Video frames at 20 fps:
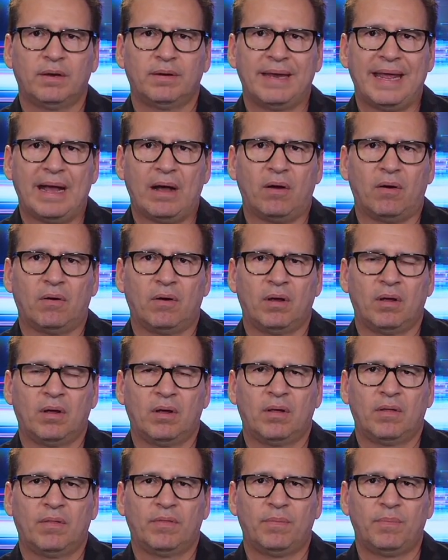Now,
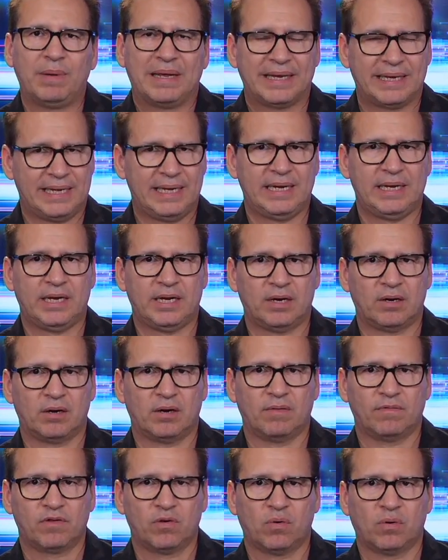the big key here,
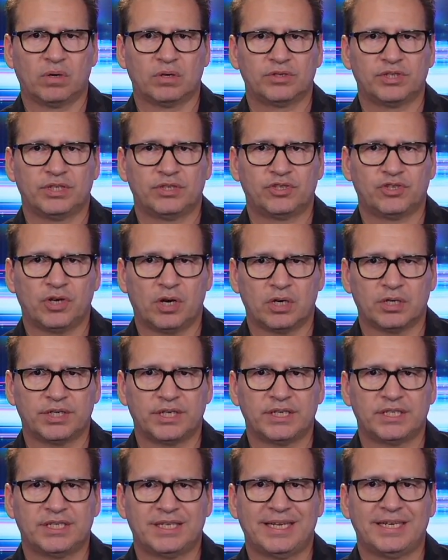of course, is
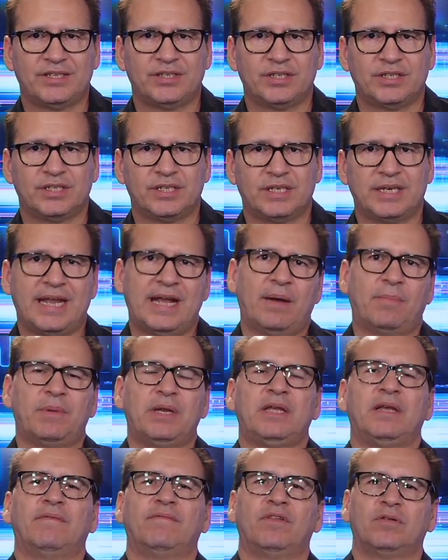charging stations and how
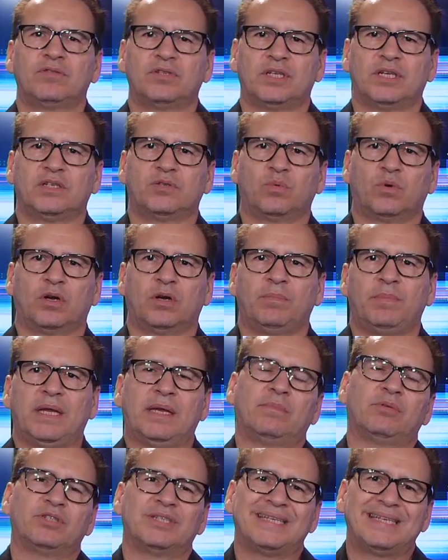many of those things we're going to
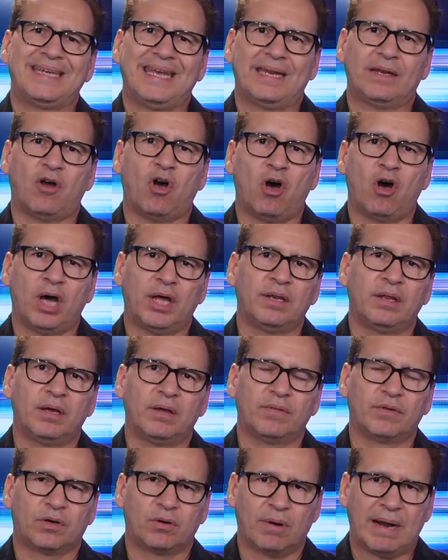be able to get
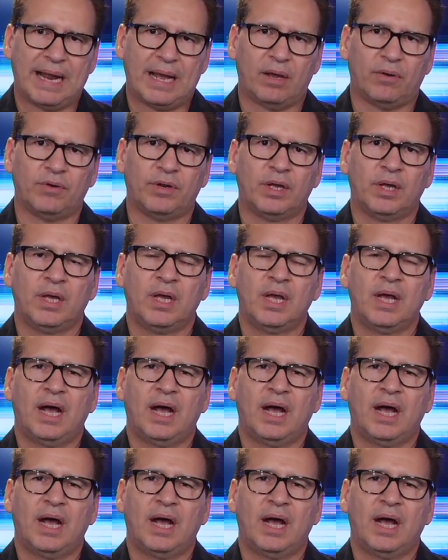on the ground.